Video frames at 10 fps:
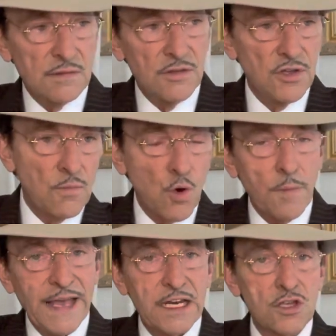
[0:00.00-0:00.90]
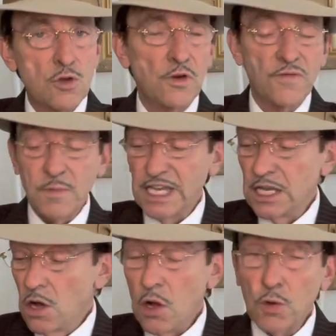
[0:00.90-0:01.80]
they're more manageable for me,
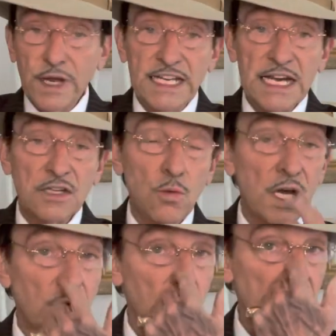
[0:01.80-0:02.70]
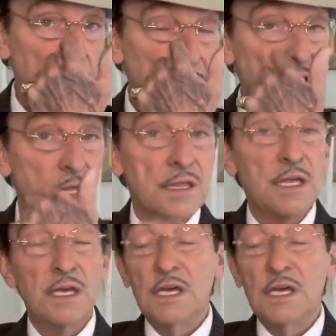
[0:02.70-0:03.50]
all the way down to 1 gram pieces.